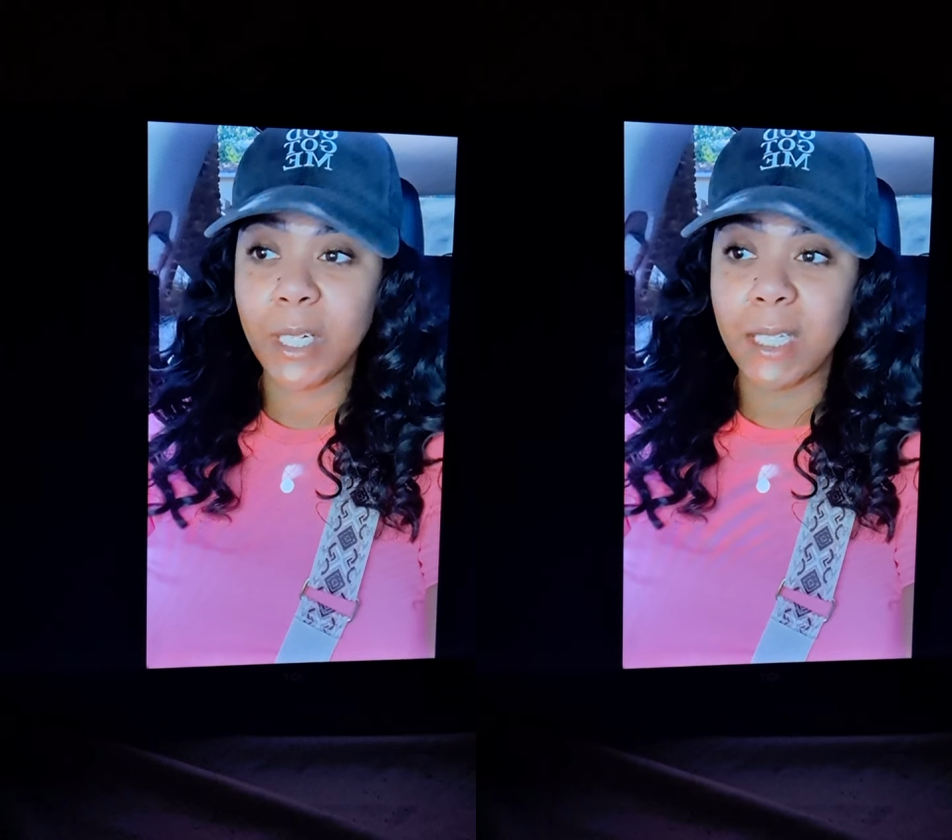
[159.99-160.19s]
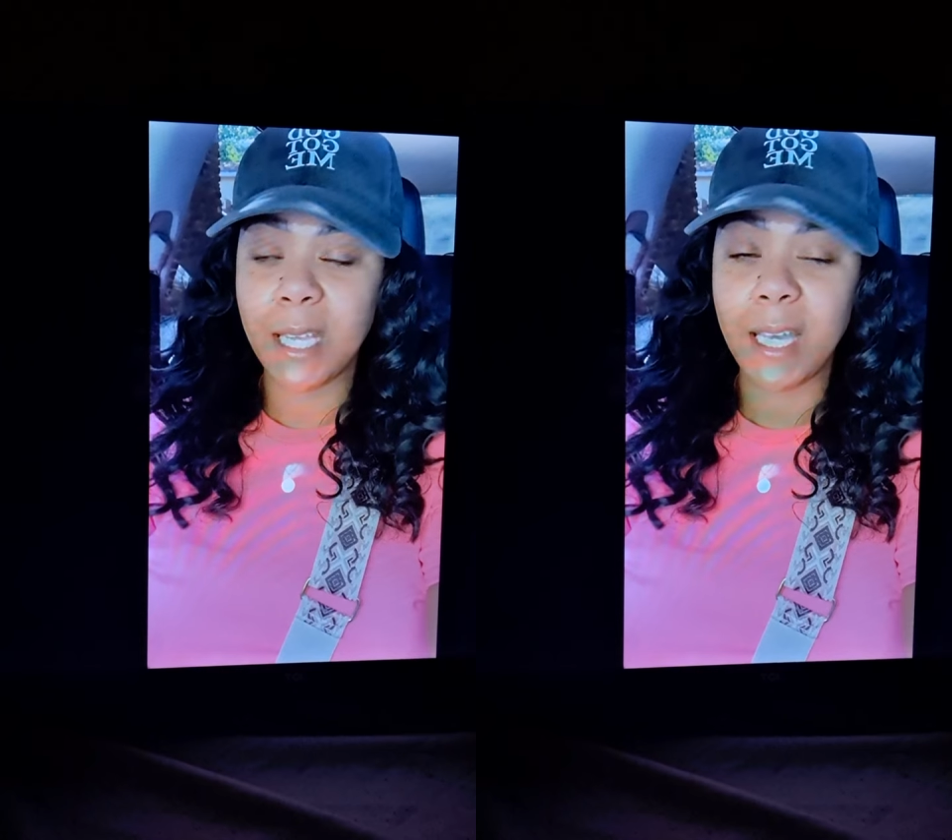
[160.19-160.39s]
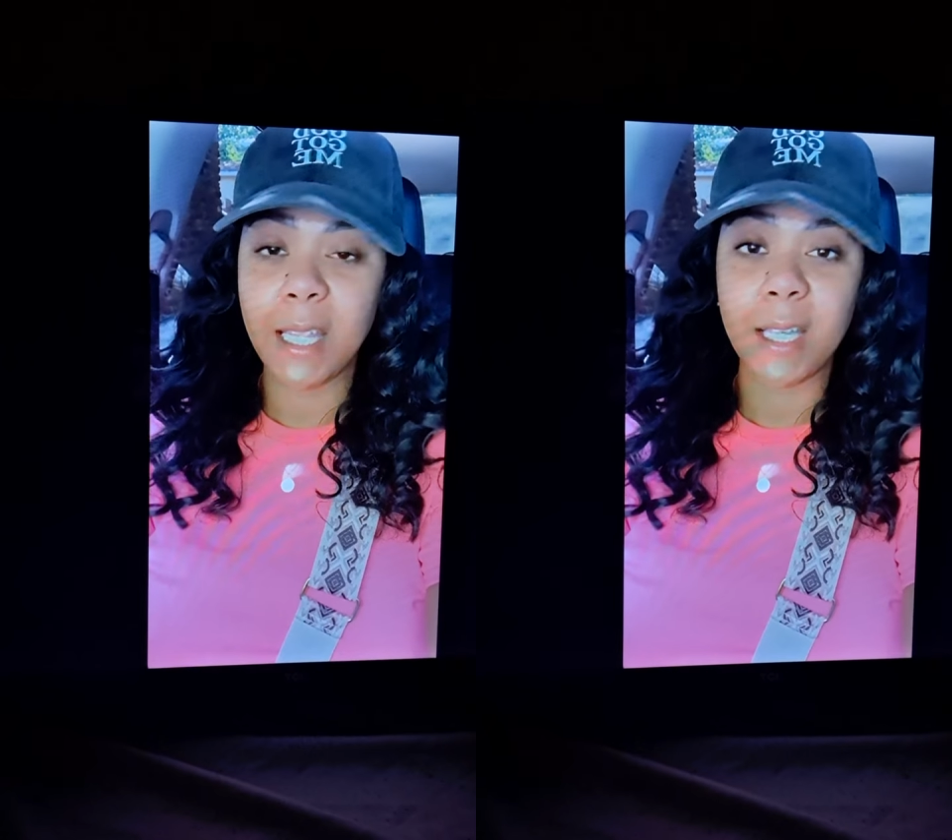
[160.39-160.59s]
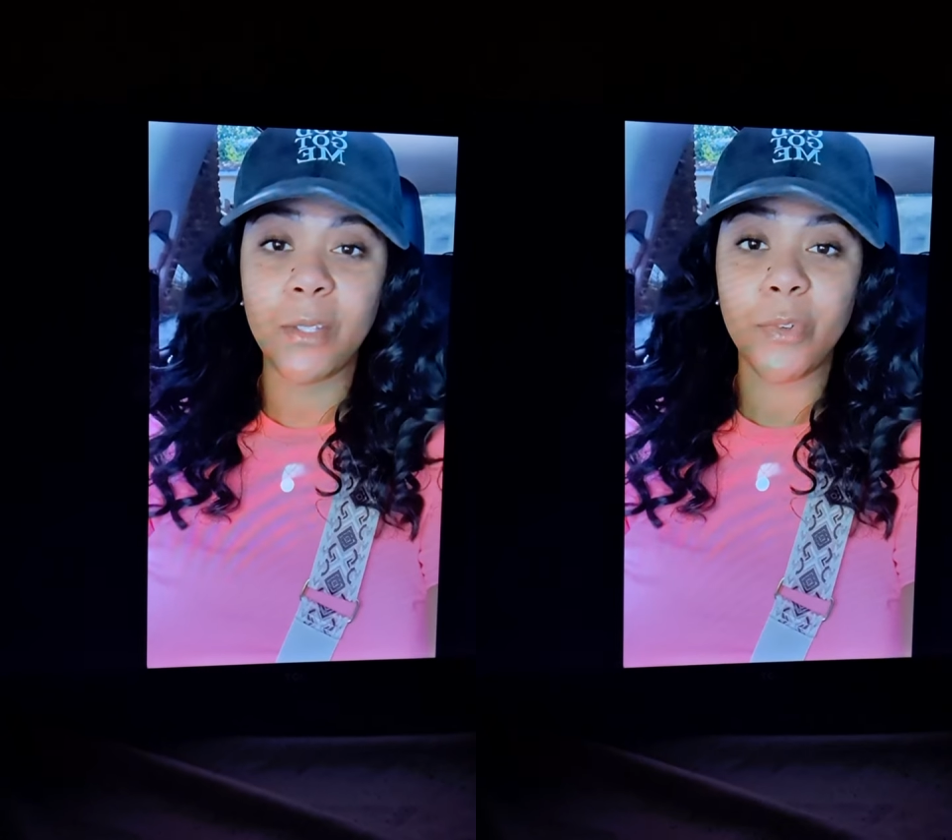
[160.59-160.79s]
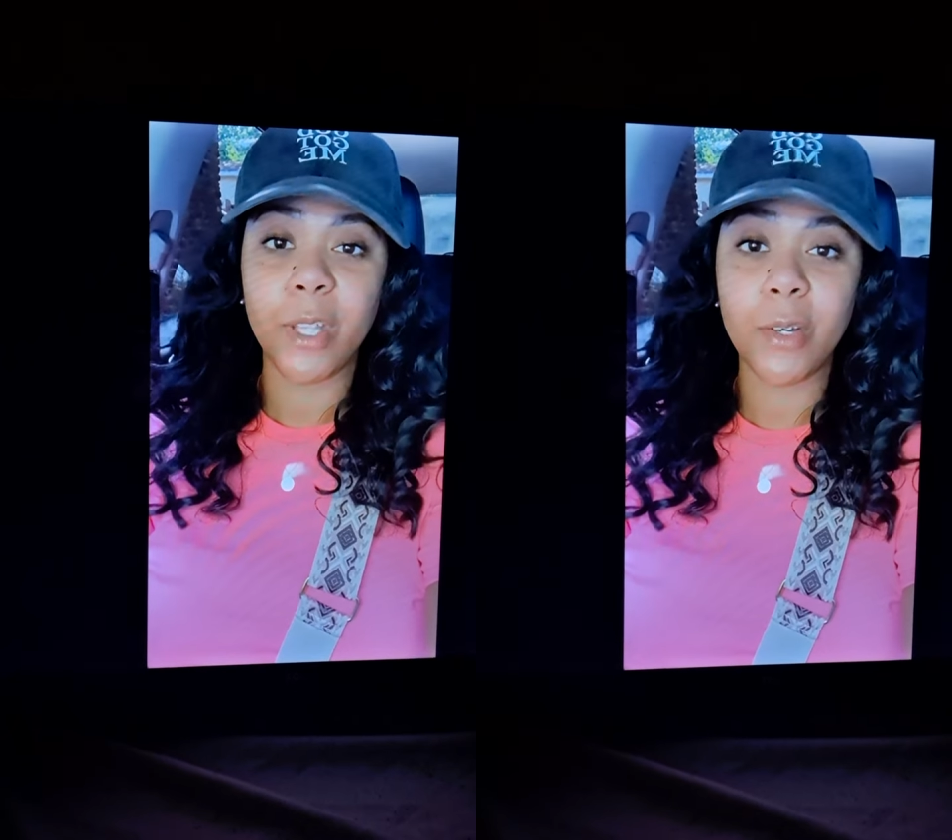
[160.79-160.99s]
is saying
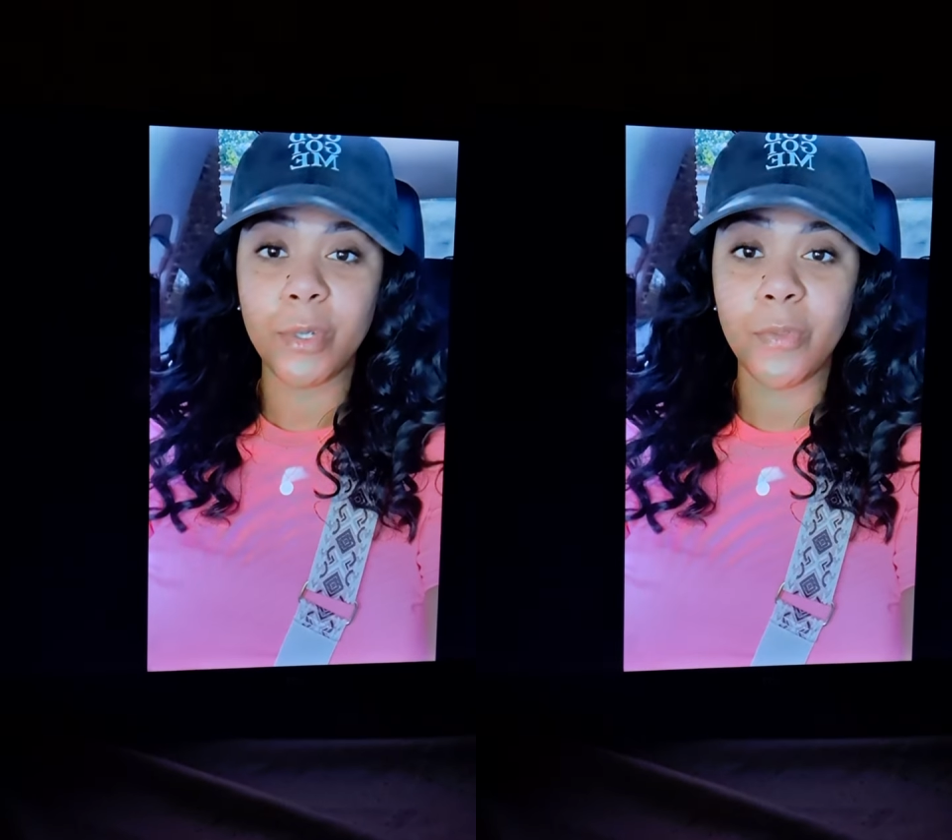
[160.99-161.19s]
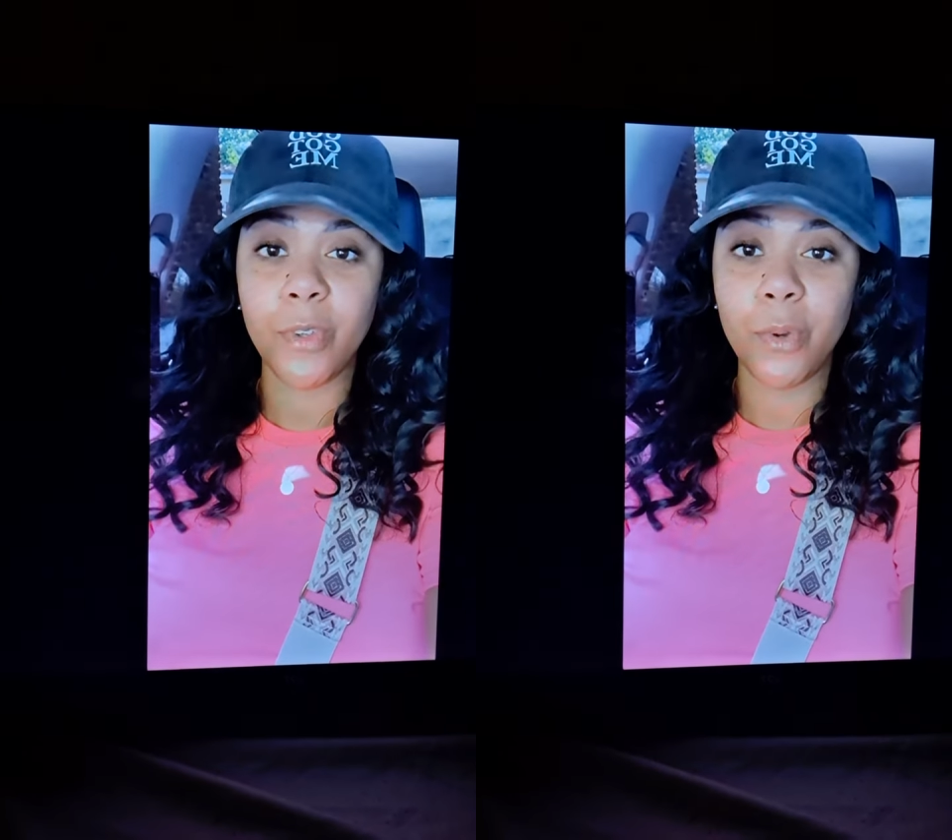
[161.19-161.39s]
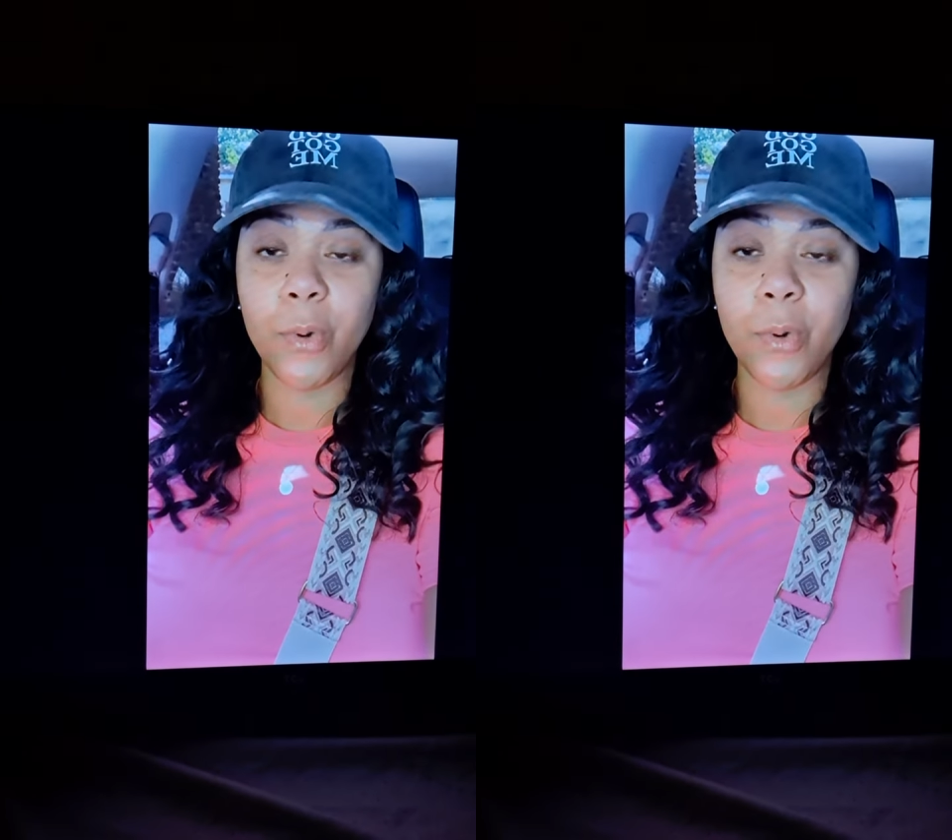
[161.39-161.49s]
this for those of you